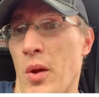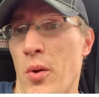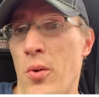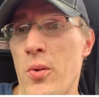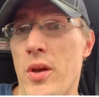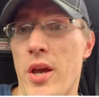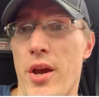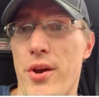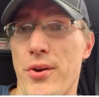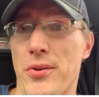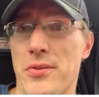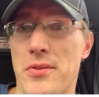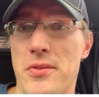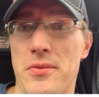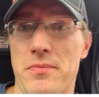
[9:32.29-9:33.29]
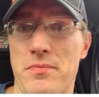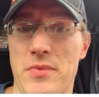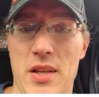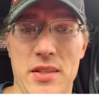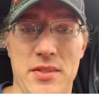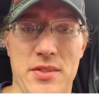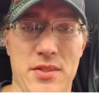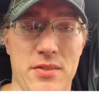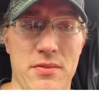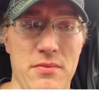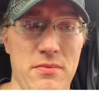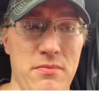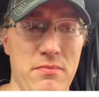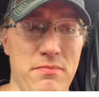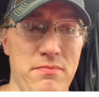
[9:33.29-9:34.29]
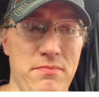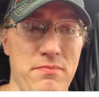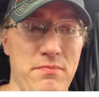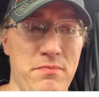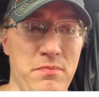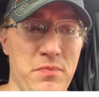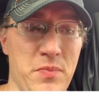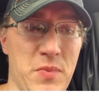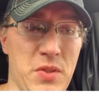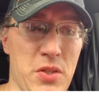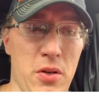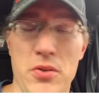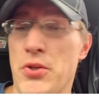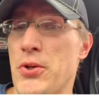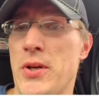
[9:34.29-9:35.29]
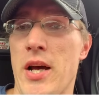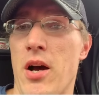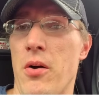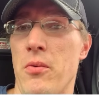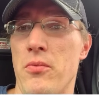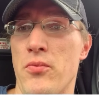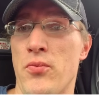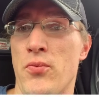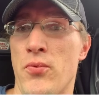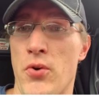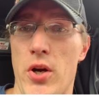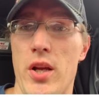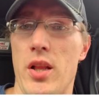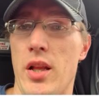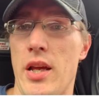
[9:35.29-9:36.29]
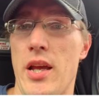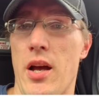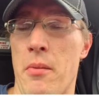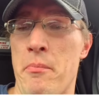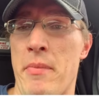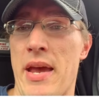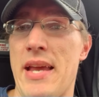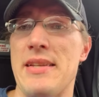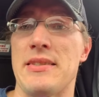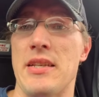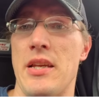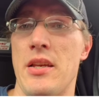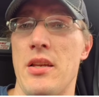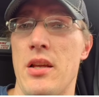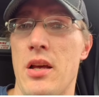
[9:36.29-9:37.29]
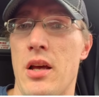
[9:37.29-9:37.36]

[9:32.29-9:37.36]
Who cares? It's still turned out really amazing.